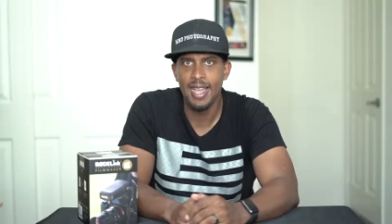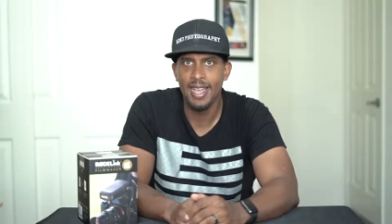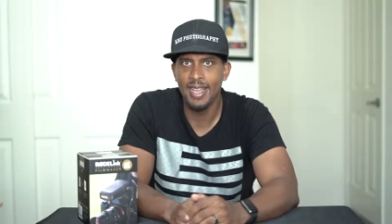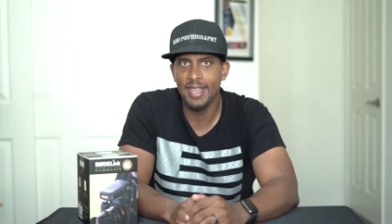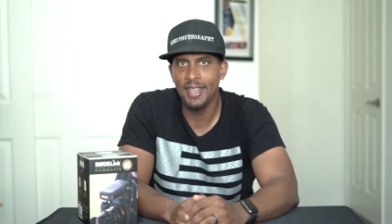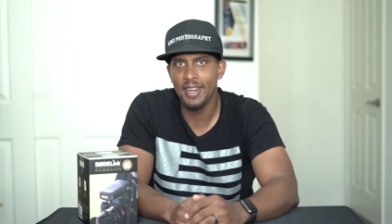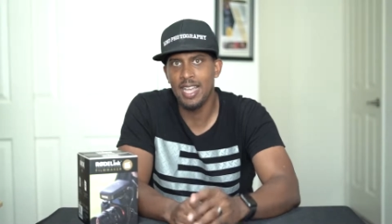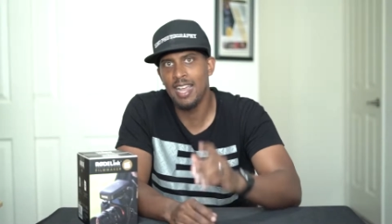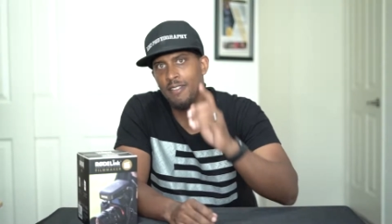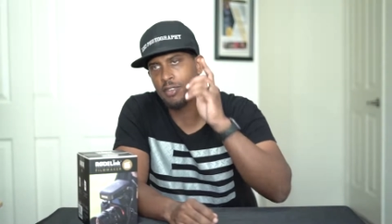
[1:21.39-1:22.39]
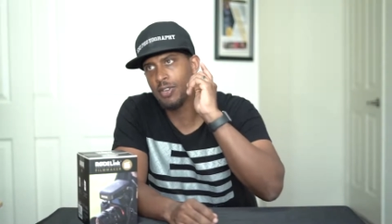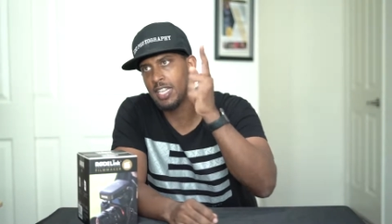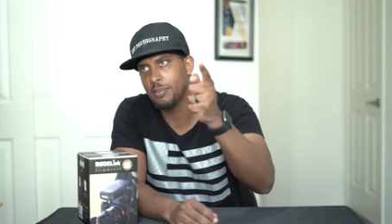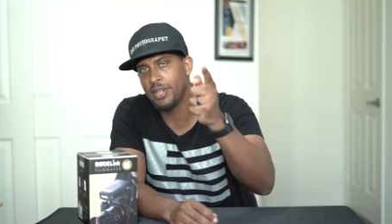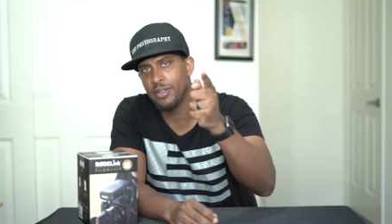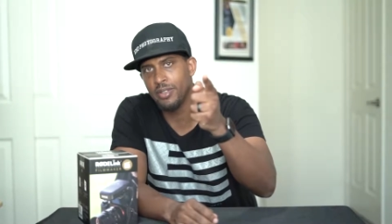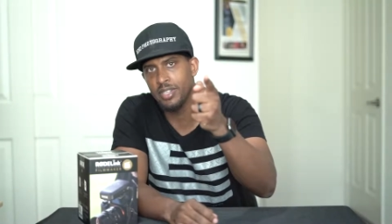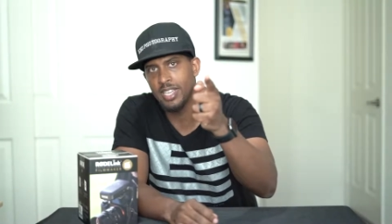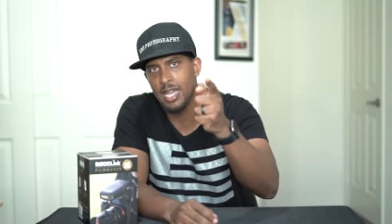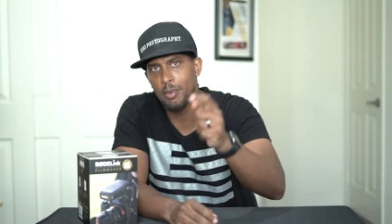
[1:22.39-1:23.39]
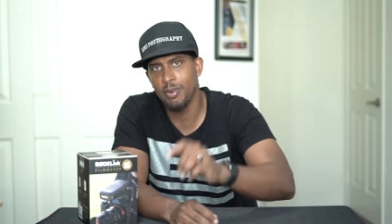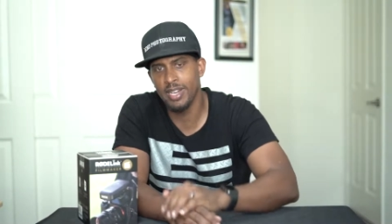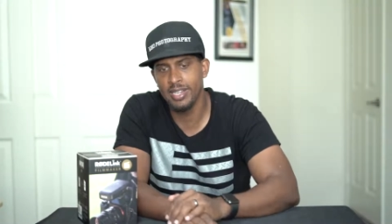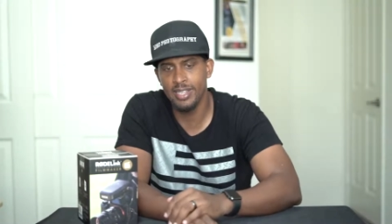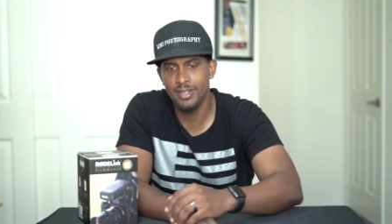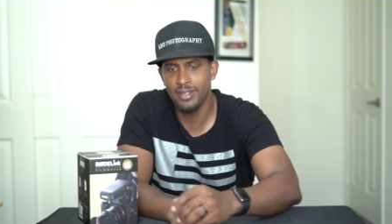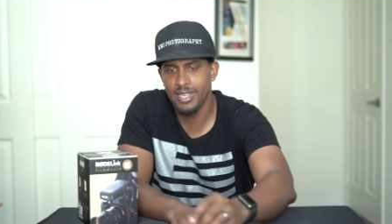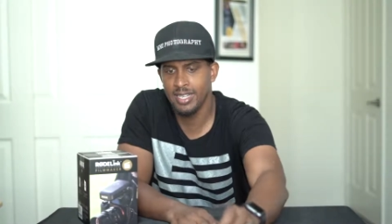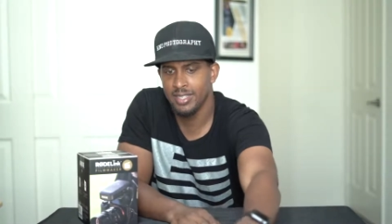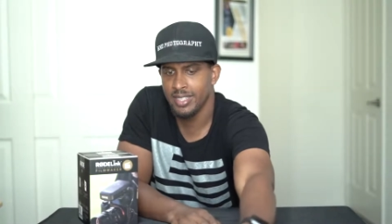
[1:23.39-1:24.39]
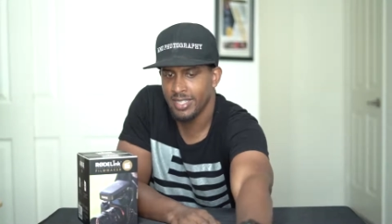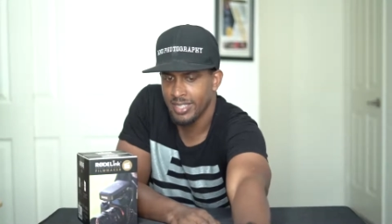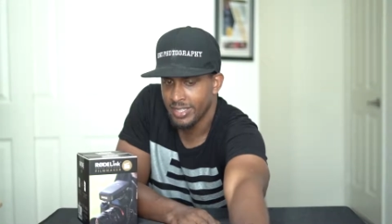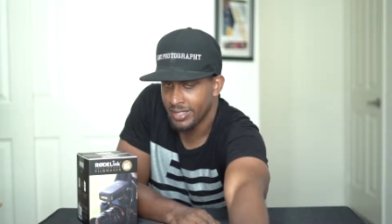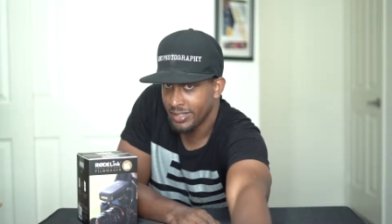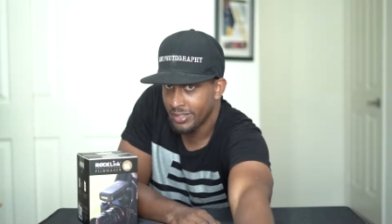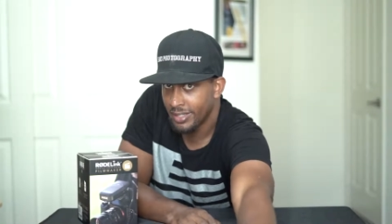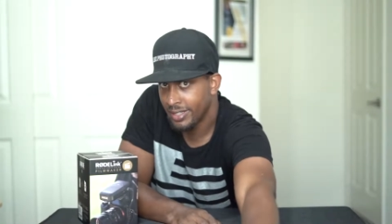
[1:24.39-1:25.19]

And I have the transmitter on the camera right now, and then